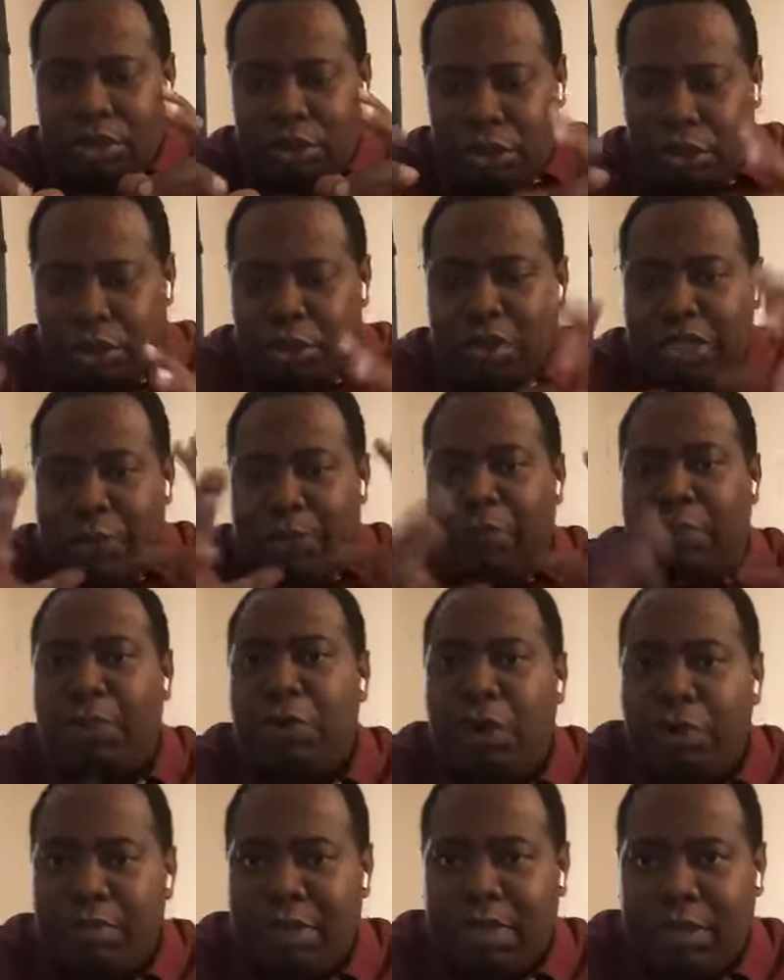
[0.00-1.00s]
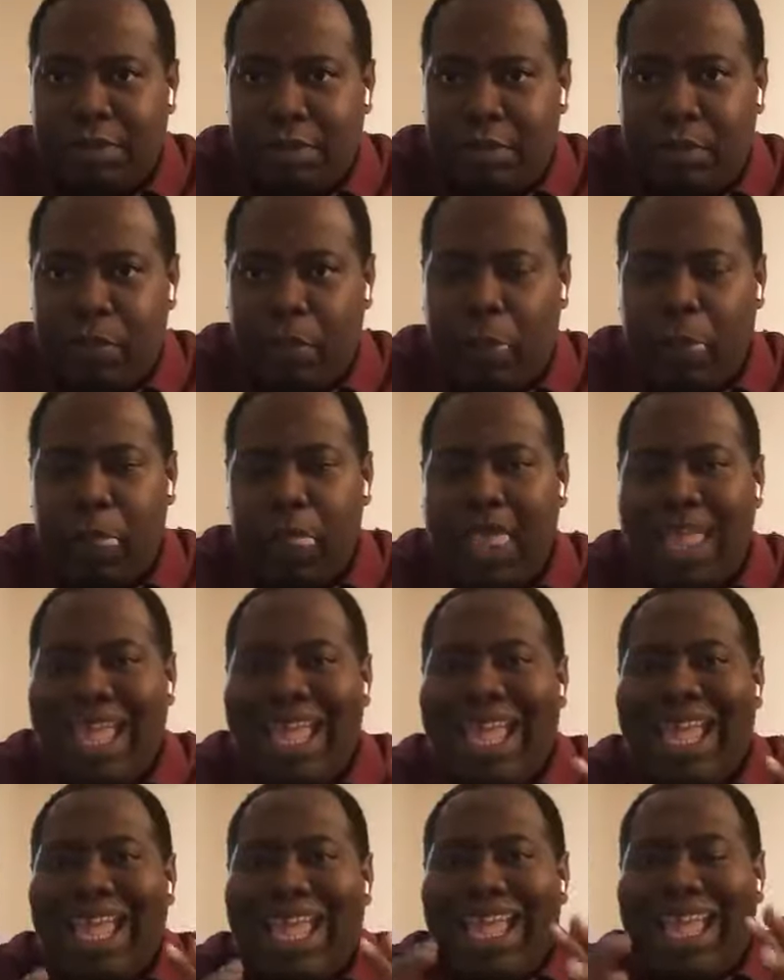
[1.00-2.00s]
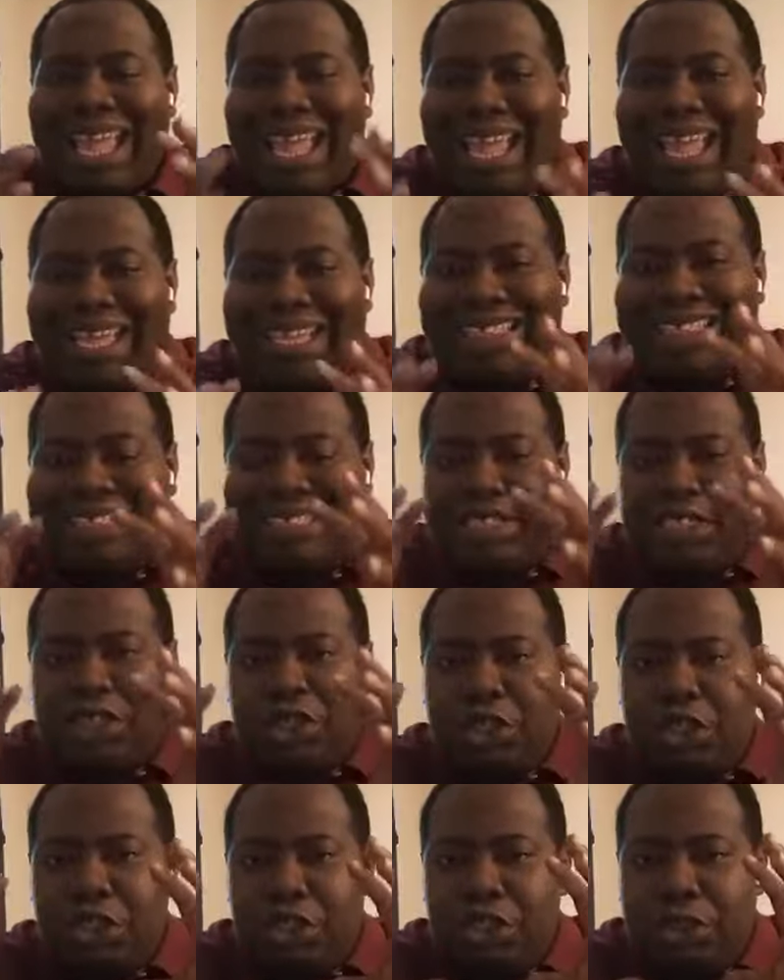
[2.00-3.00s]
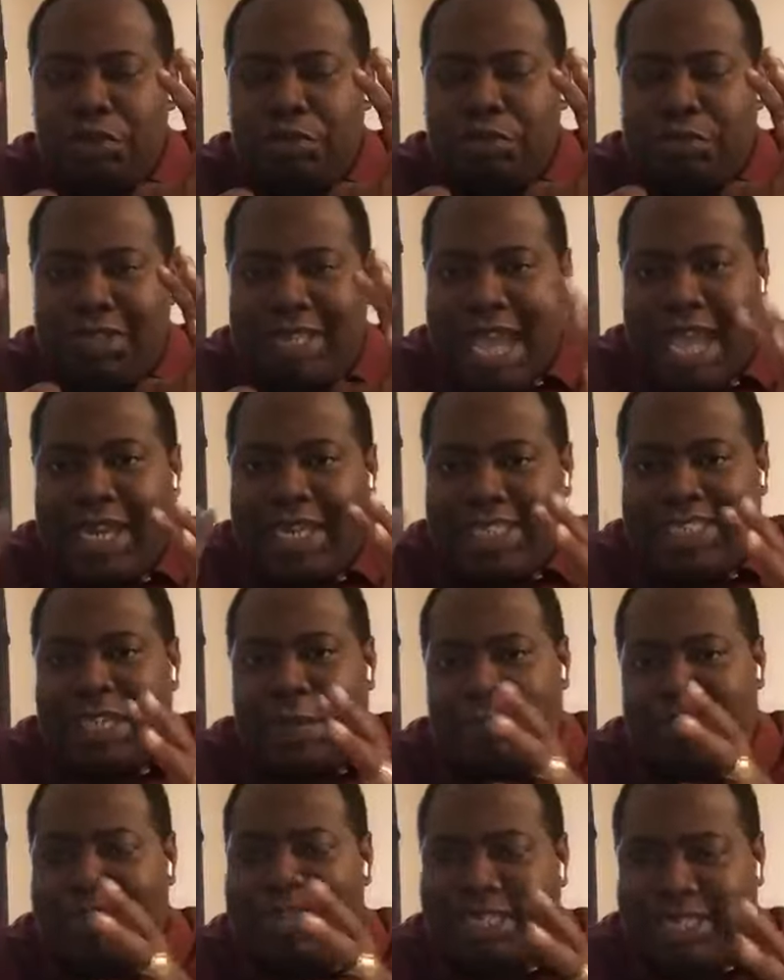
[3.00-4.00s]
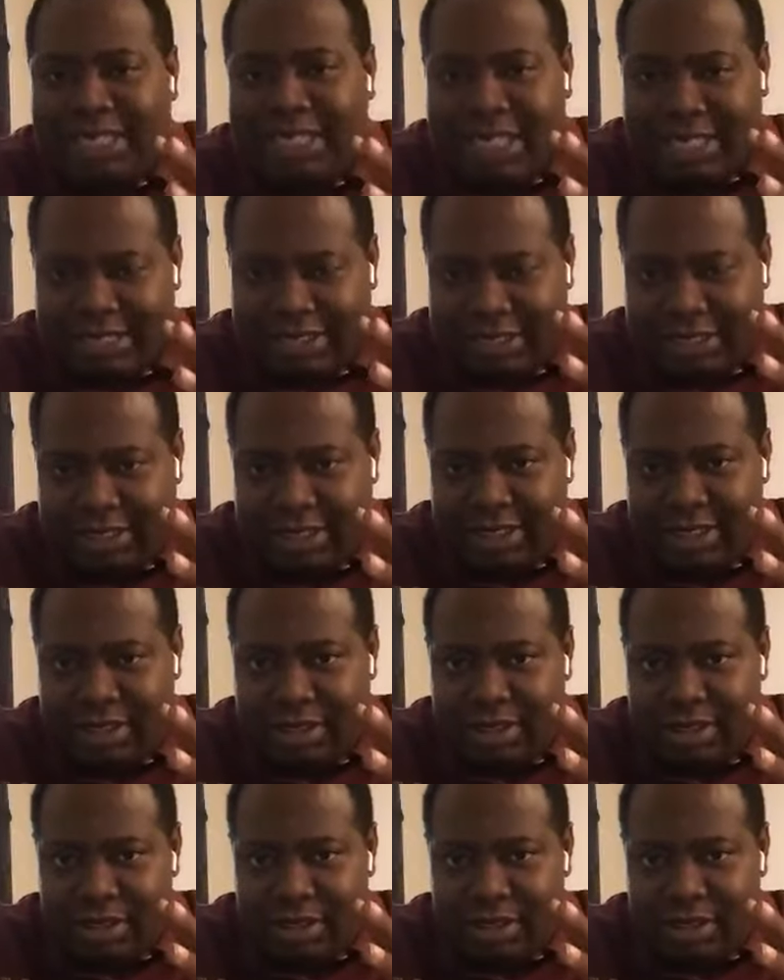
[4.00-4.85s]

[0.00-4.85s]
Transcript: to the problem, and that is the business.